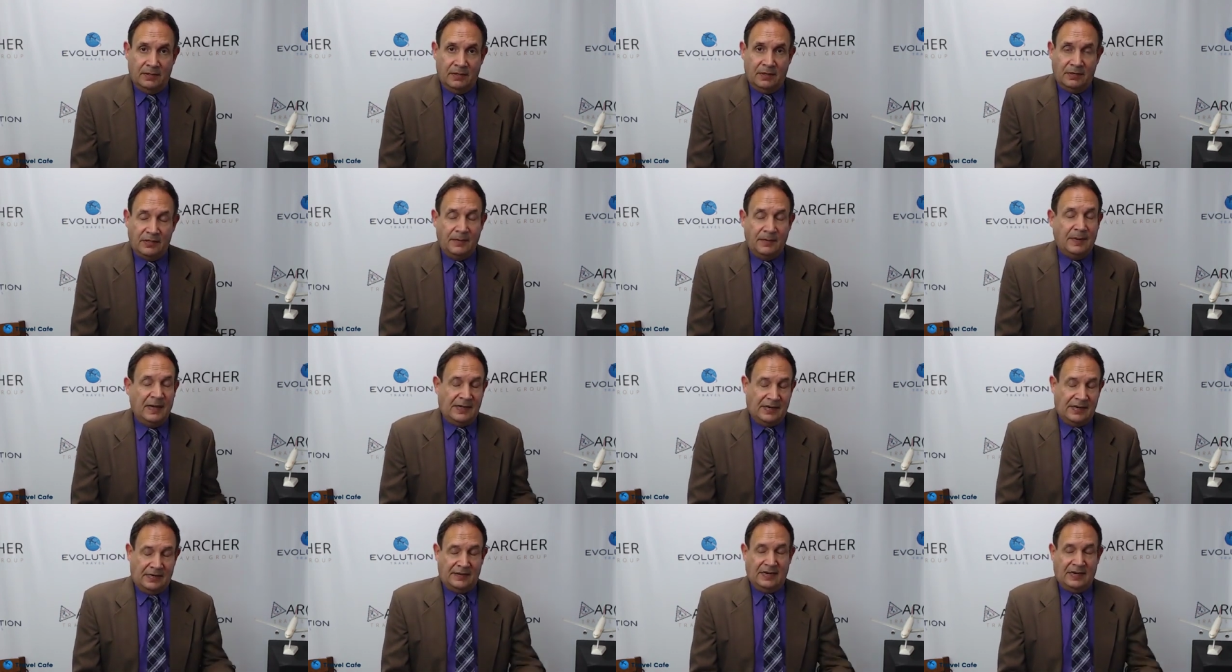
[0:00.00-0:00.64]
To be
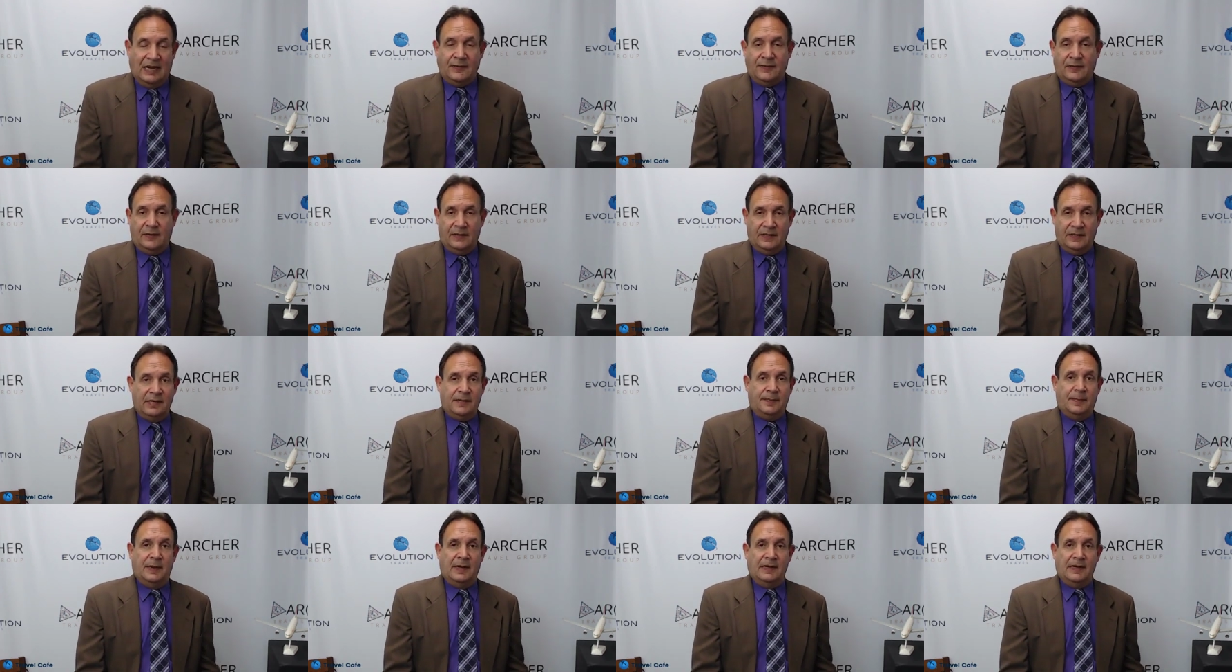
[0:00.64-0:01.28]
successful in
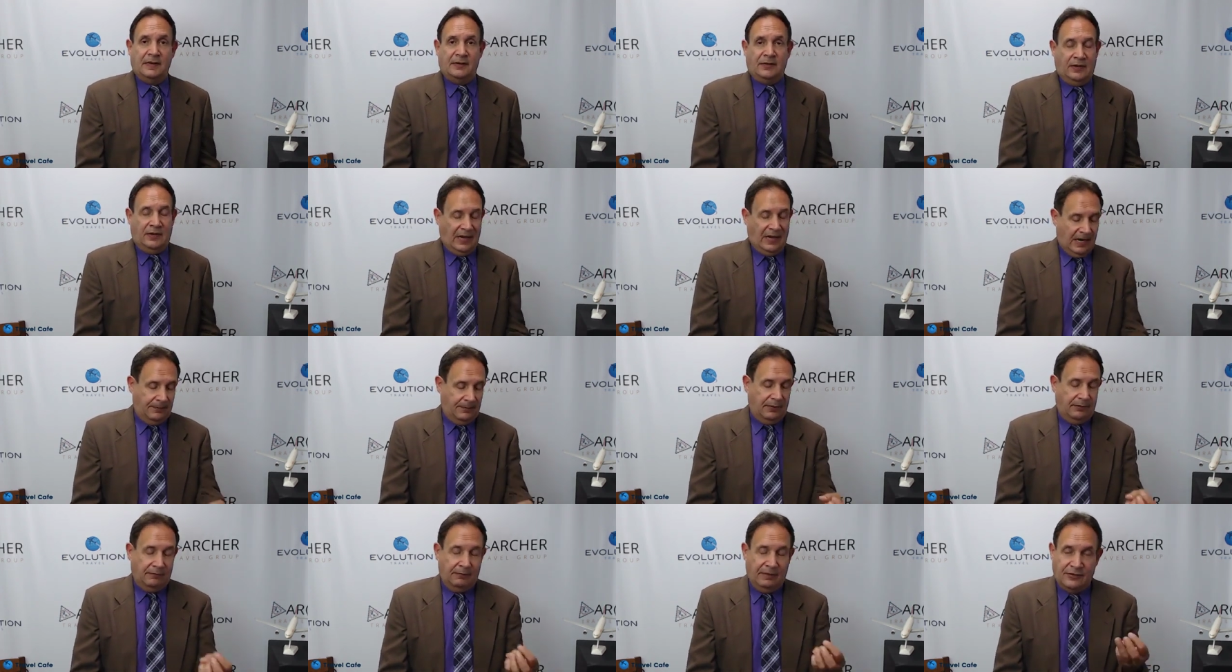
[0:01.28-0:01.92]
this business, you got to
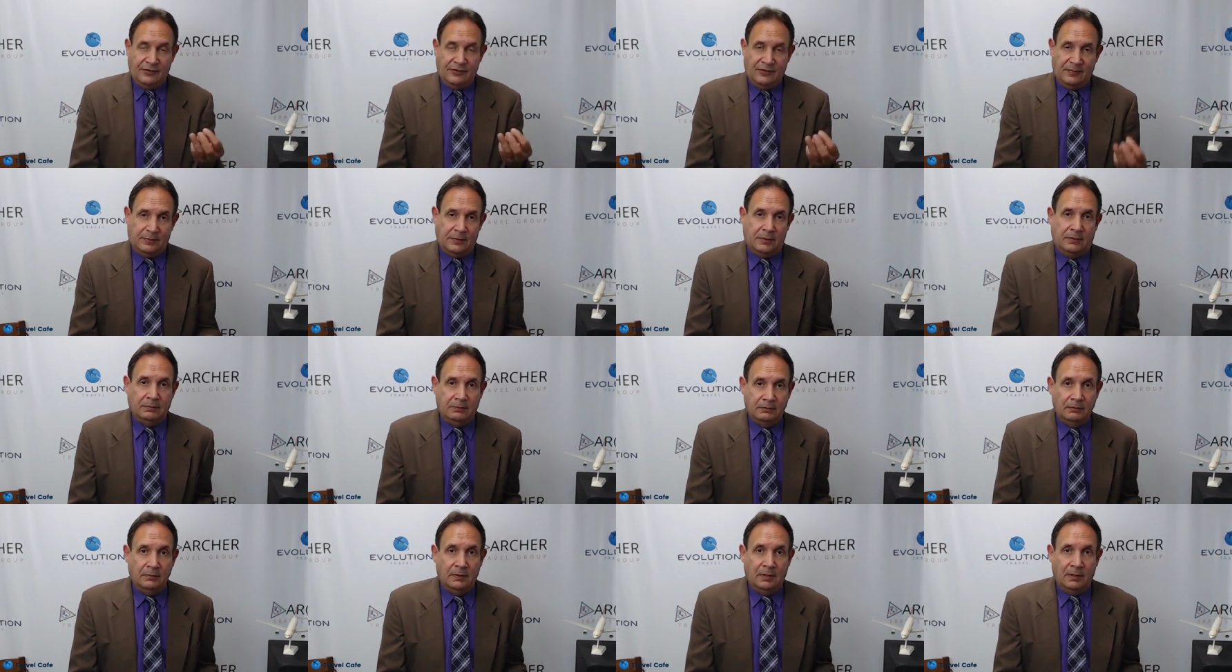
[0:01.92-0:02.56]
be reachable,
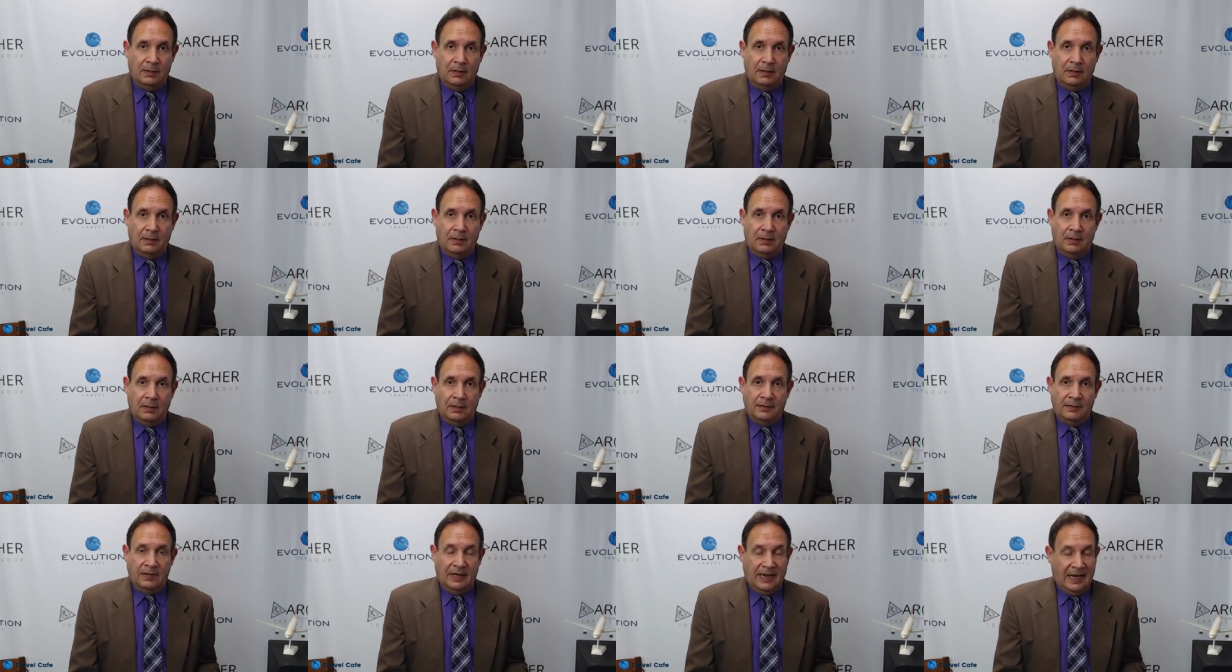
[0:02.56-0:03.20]

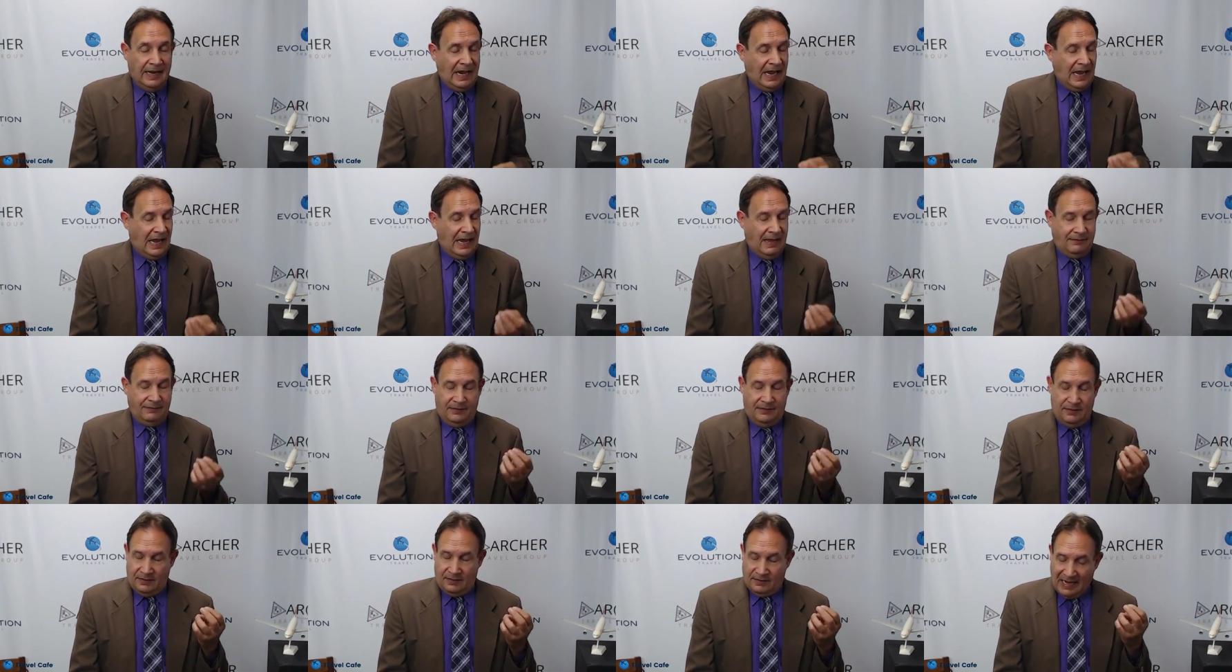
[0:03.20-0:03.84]
you got to have
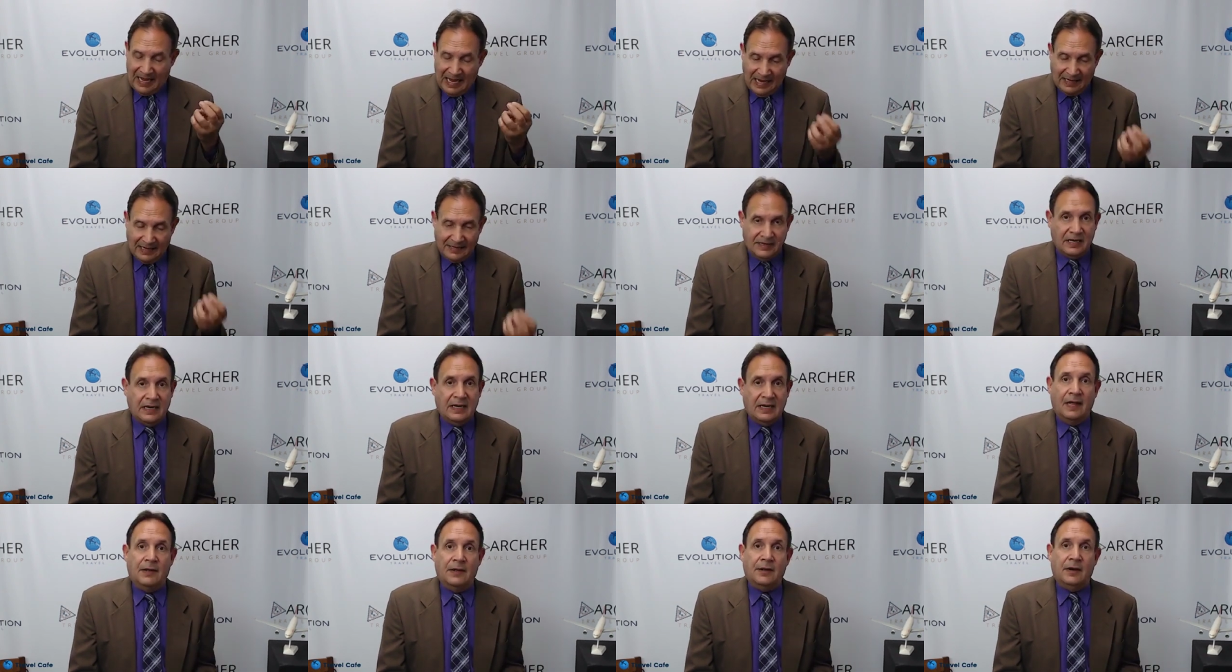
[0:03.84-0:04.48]
your act
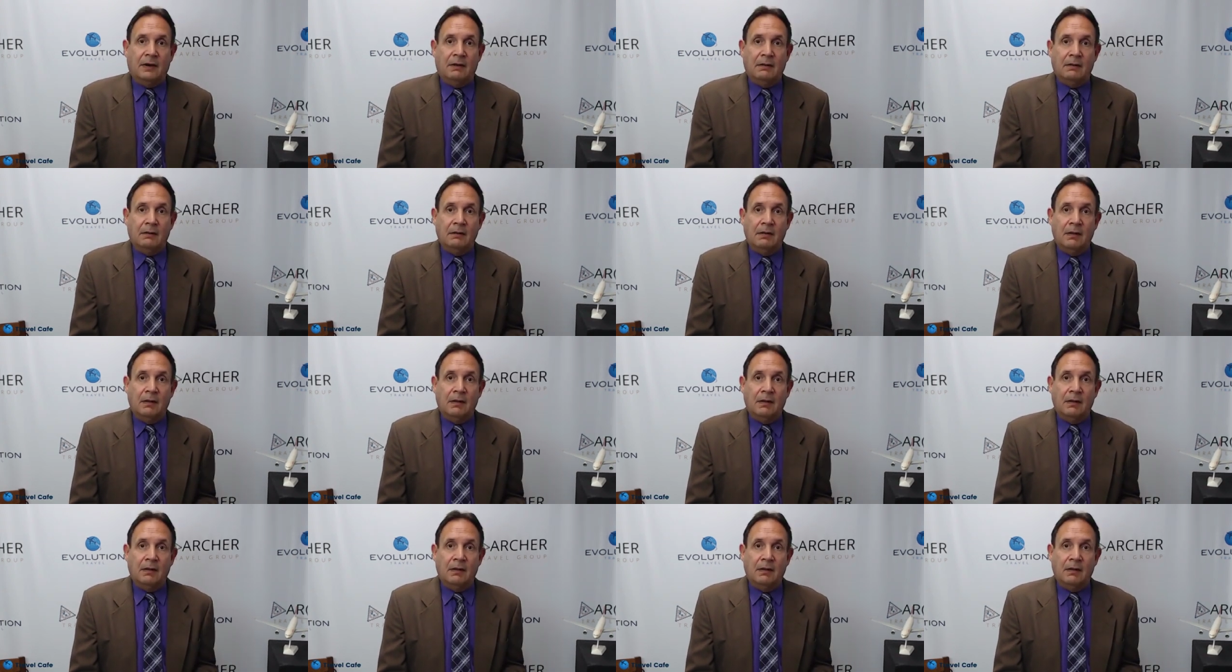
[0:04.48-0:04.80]
together.